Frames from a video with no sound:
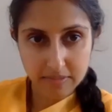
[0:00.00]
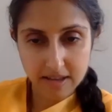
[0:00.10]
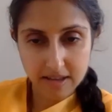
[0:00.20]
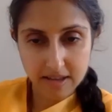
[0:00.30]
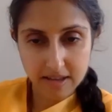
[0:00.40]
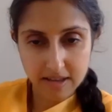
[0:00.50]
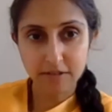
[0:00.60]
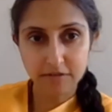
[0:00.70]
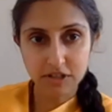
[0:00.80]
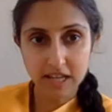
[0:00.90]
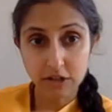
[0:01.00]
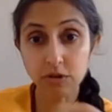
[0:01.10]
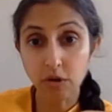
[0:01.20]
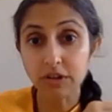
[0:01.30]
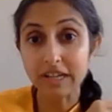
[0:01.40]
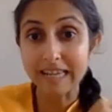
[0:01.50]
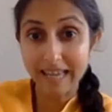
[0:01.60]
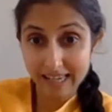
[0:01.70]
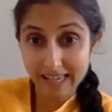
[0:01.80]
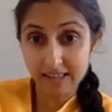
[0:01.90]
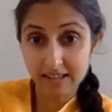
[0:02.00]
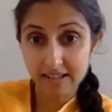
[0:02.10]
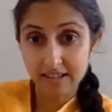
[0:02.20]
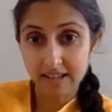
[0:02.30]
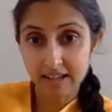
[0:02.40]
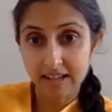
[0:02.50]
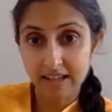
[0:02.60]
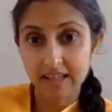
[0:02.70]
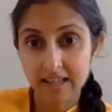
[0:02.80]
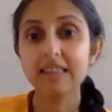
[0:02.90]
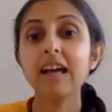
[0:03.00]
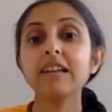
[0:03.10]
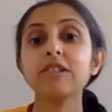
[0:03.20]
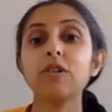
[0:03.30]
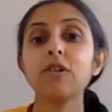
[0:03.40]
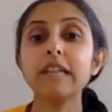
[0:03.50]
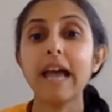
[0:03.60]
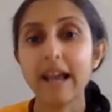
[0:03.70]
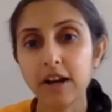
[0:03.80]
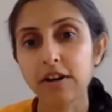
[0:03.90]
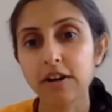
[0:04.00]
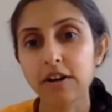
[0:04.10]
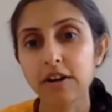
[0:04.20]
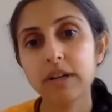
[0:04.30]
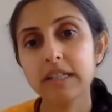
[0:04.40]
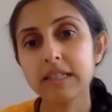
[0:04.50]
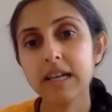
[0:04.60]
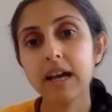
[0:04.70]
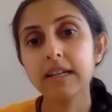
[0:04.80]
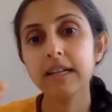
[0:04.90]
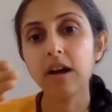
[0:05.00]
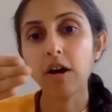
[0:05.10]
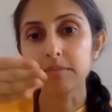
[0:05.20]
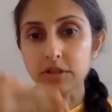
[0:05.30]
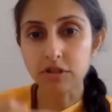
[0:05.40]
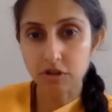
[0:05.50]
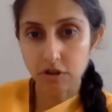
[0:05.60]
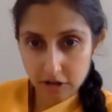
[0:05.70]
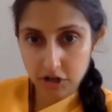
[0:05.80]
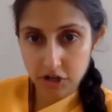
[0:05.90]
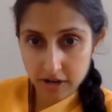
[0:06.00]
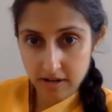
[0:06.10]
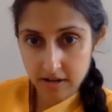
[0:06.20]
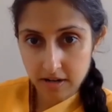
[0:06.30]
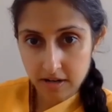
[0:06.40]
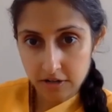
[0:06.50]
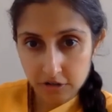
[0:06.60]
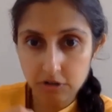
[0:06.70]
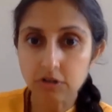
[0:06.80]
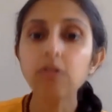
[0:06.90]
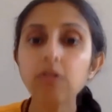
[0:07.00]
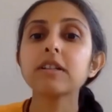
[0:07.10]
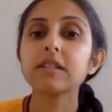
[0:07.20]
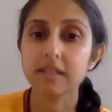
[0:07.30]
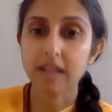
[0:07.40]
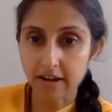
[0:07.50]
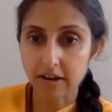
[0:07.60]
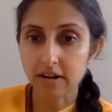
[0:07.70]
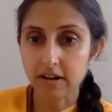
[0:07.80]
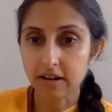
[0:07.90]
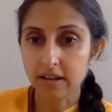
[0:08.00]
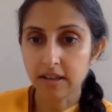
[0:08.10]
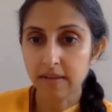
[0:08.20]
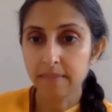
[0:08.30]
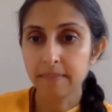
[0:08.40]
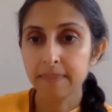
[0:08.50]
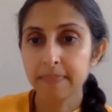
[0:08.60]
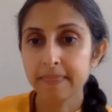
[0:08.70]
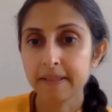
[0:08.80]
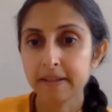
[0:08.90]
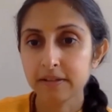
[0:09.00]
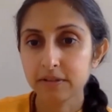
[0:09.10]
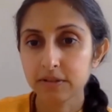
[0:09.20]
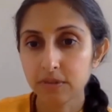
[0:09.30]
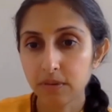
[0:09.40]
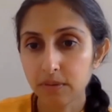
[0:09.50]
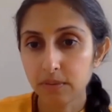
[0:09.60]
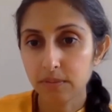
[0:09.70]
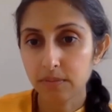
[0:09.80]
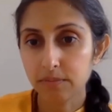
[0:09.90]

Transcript: selfishly and you don't get it, that is called anger. So it's an obstruction to your desire. So